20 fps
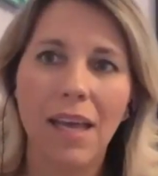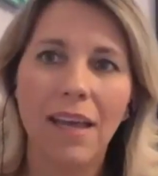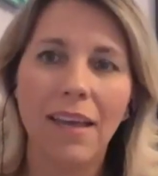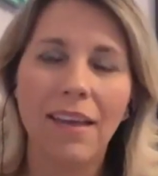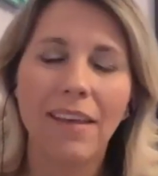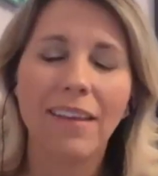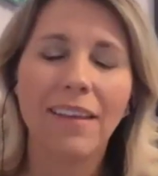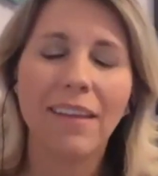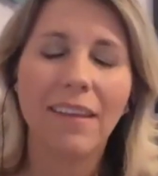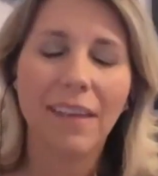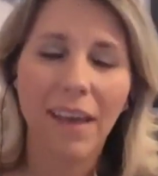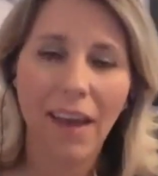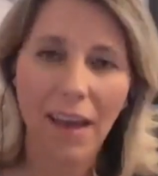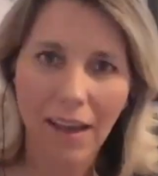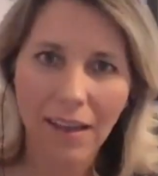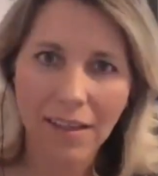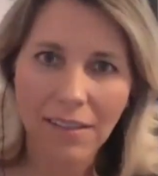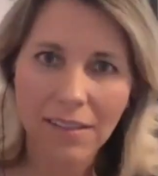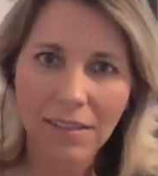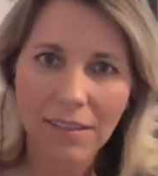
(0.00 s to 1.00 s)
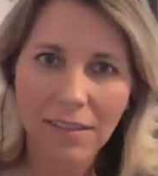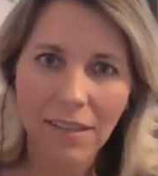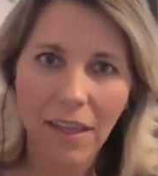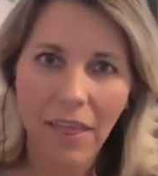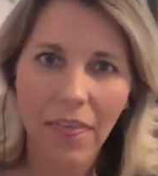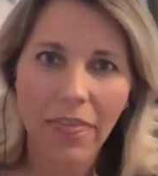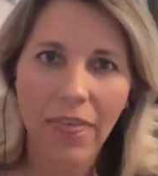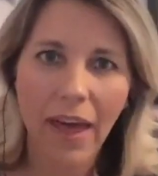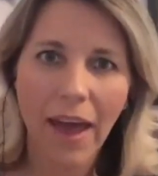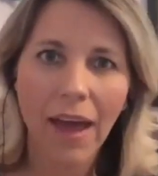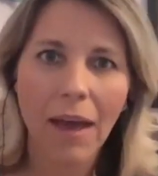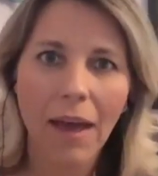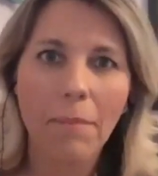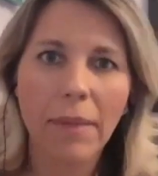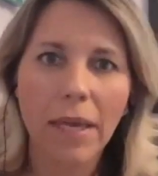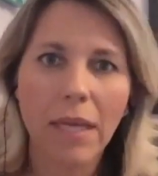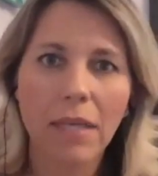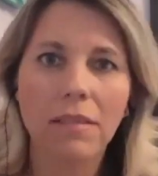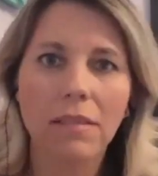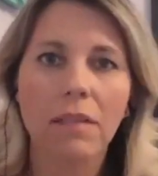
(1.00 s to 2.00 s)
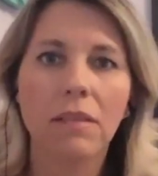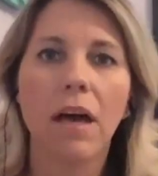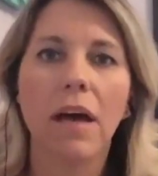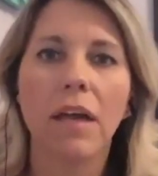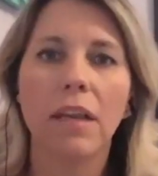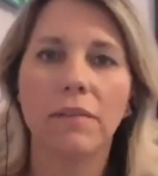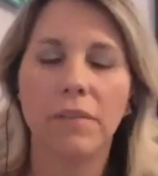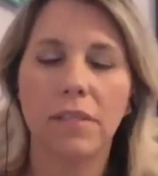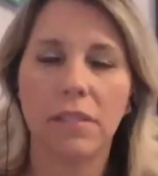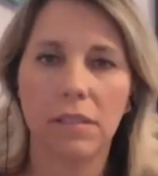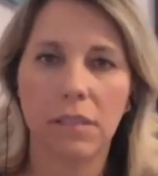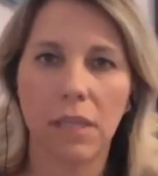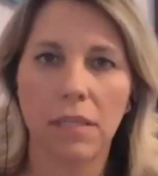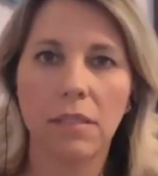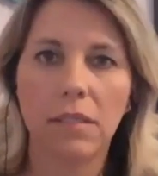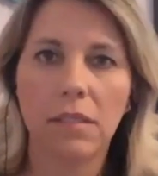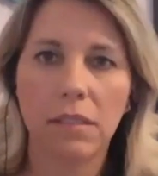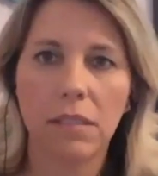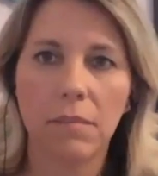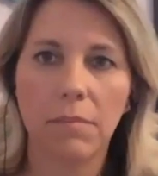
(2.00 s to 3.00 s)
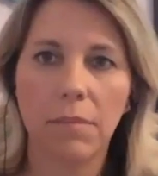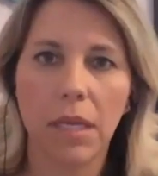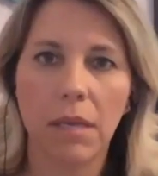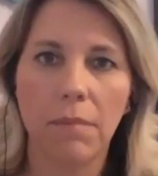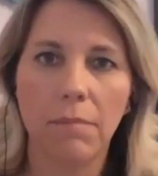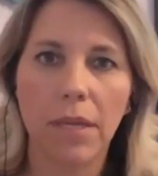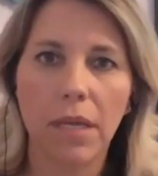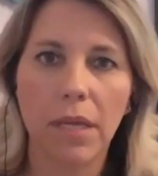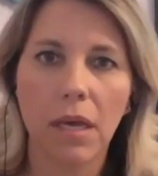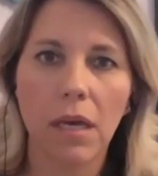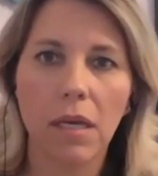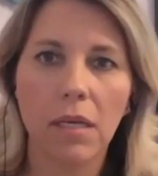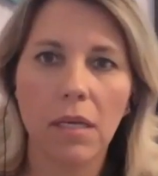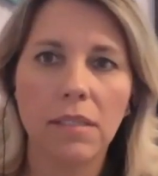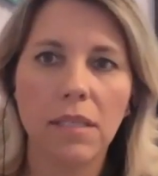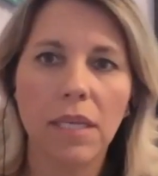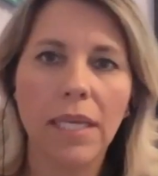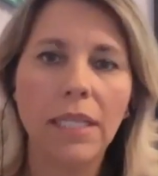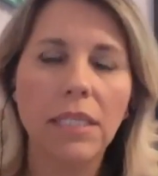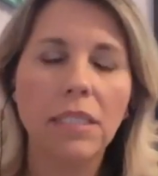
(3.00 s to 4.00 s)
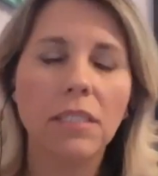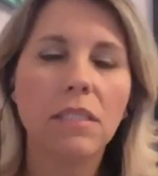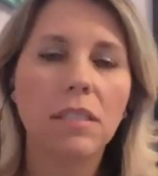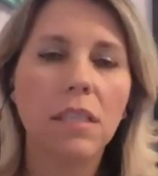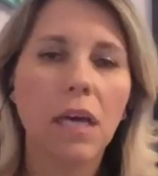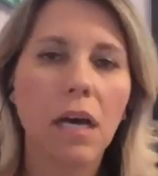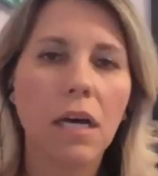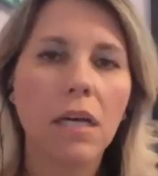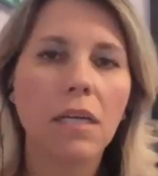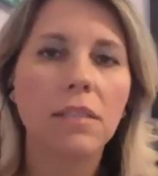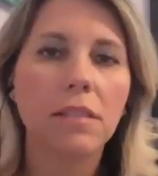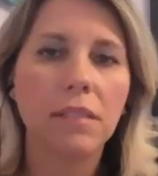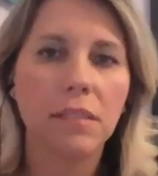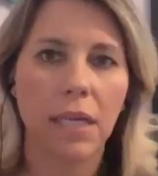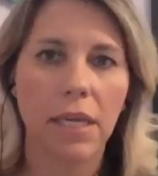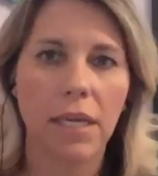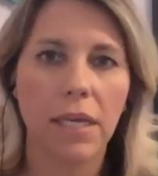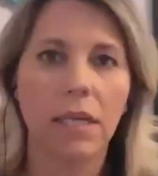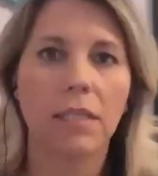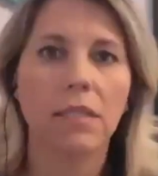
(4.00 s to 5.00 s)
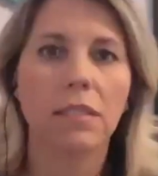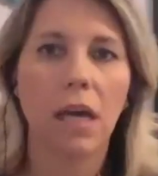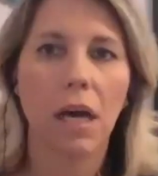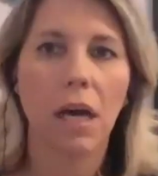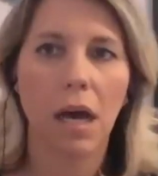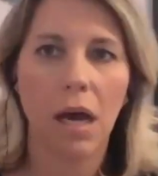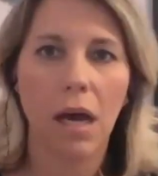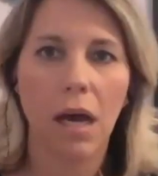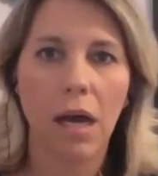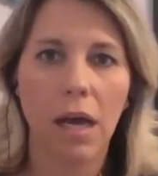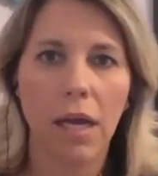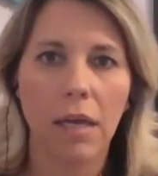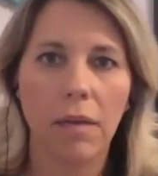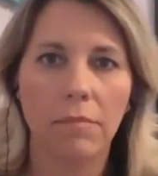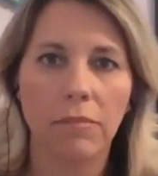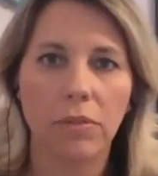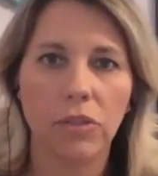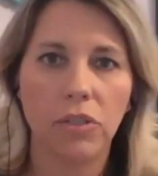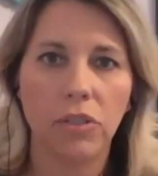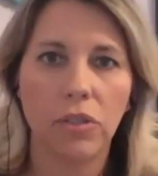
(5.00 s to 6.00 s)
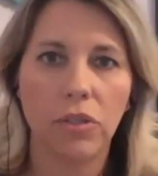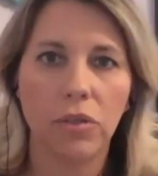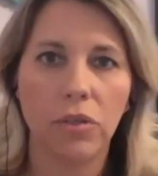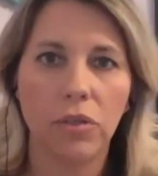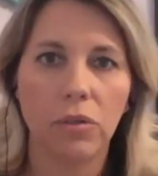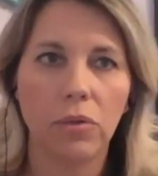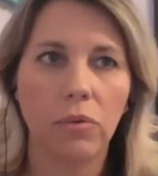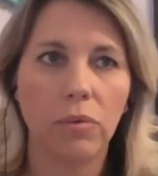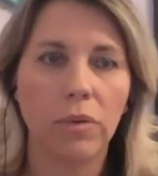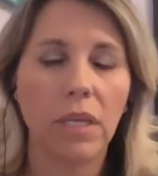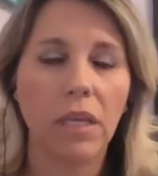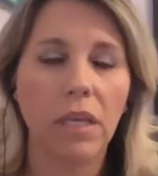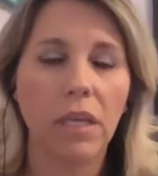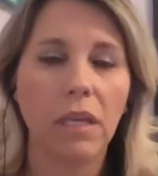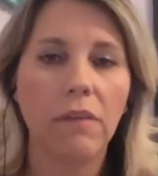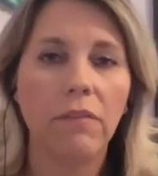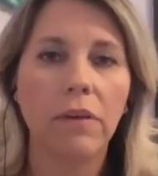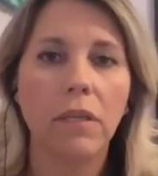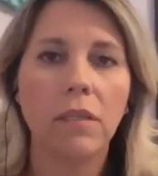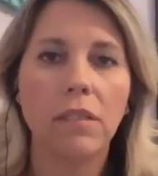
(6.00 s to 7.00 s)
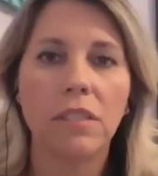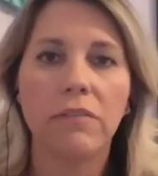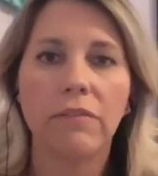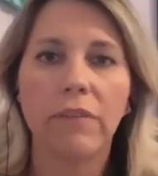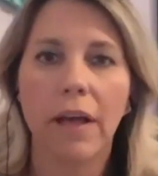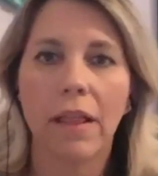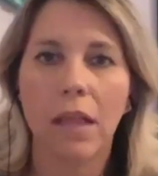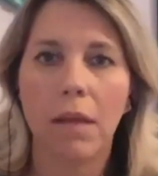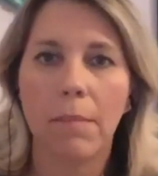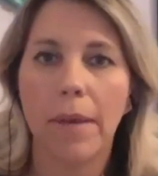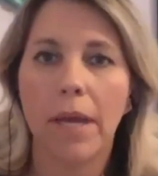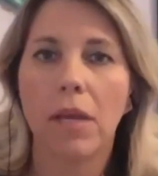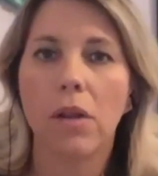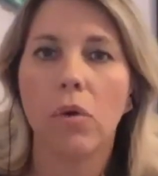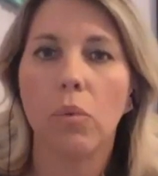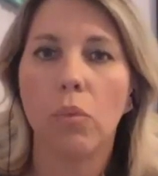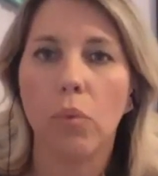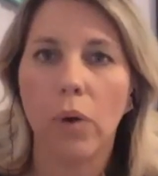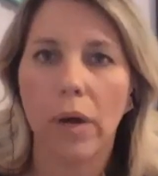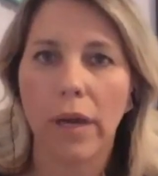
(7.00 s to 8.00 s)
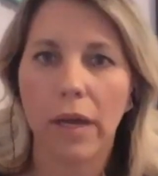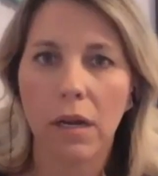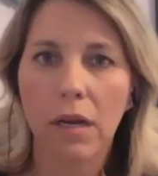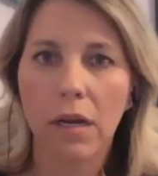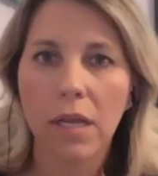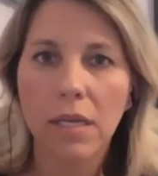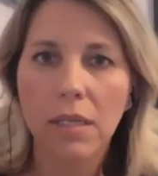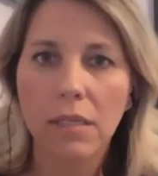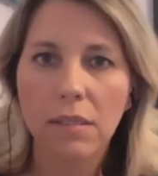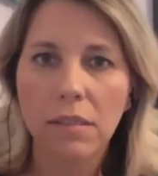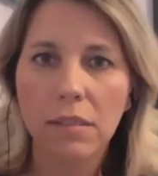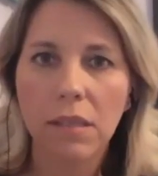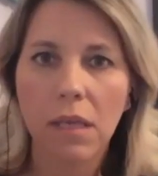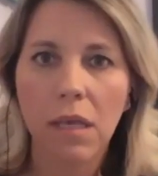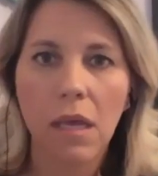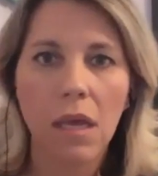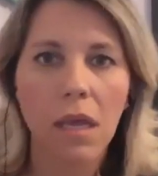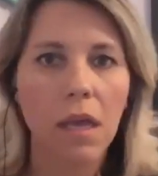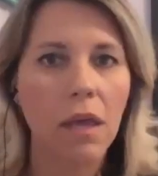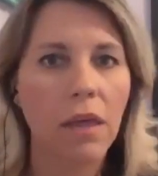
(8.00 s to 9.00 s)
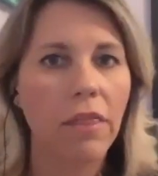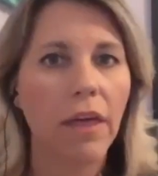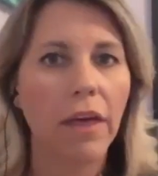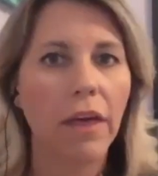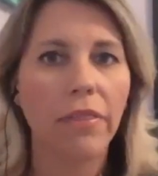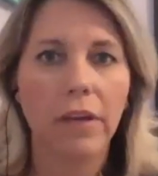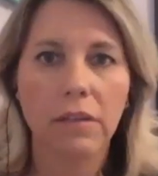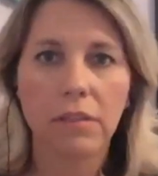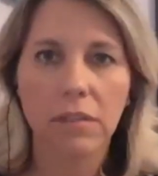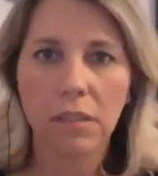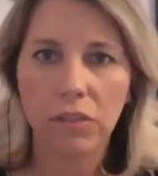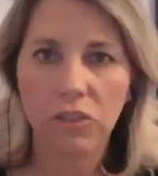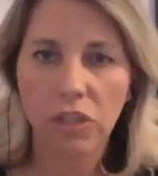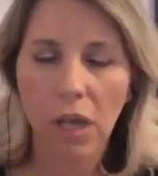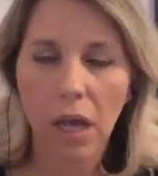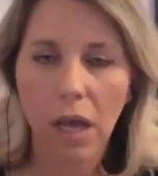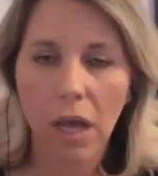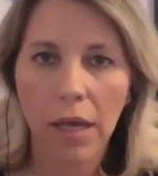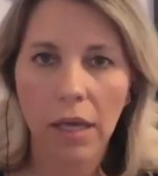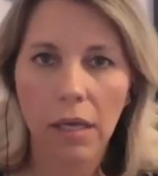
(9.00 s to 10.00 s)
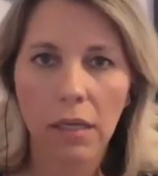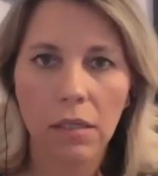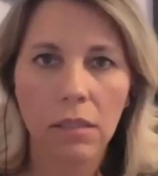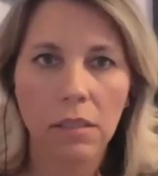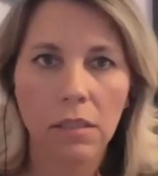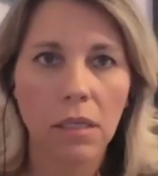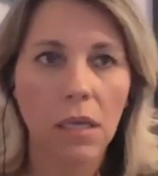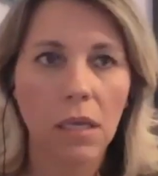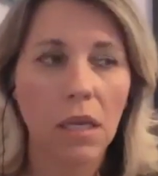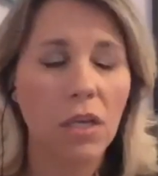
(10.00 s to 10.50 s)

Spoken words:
Yes, that makes a lot of sense to me, because it does take time to even develop an awareness that there's a child,